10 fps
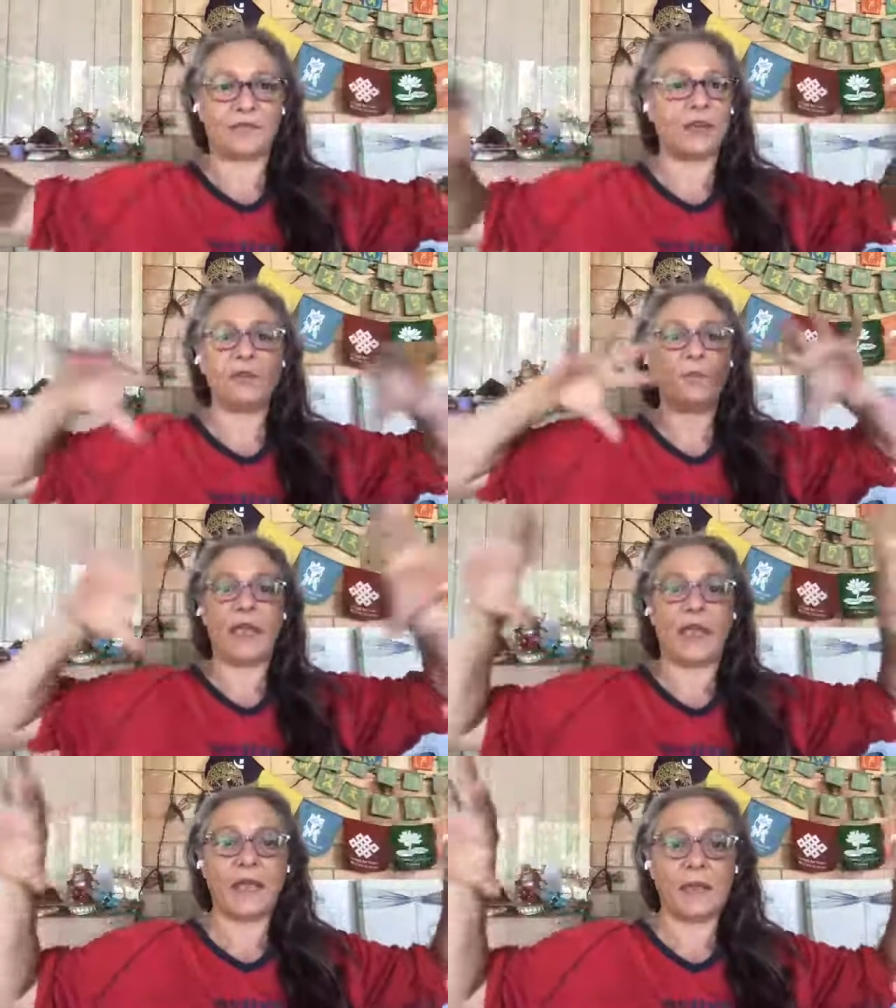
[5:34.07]
So it could
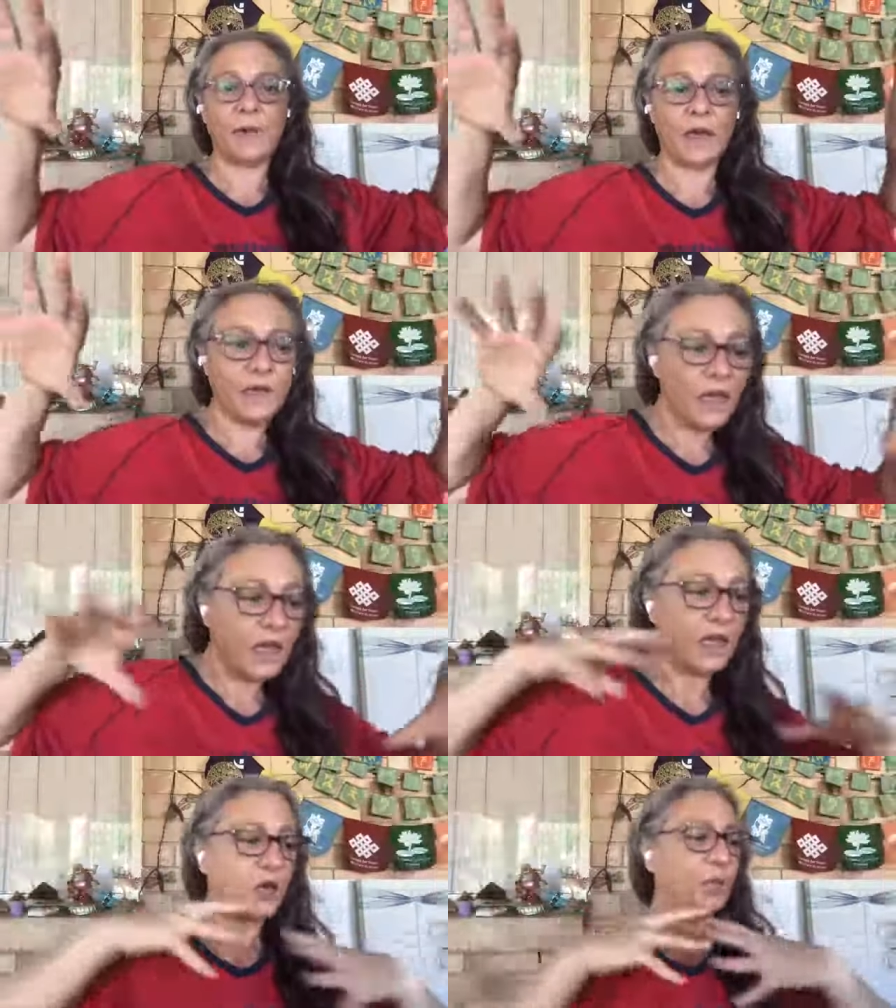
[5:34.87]
be anyone,
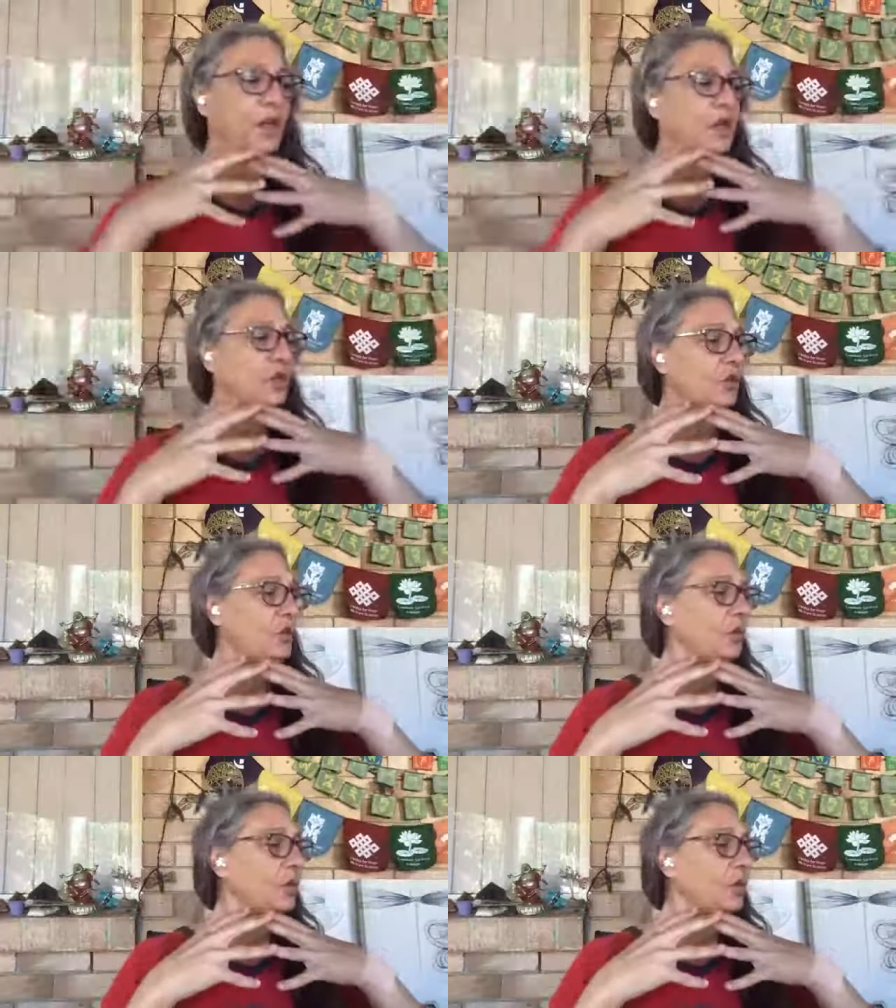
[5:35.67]
it could be you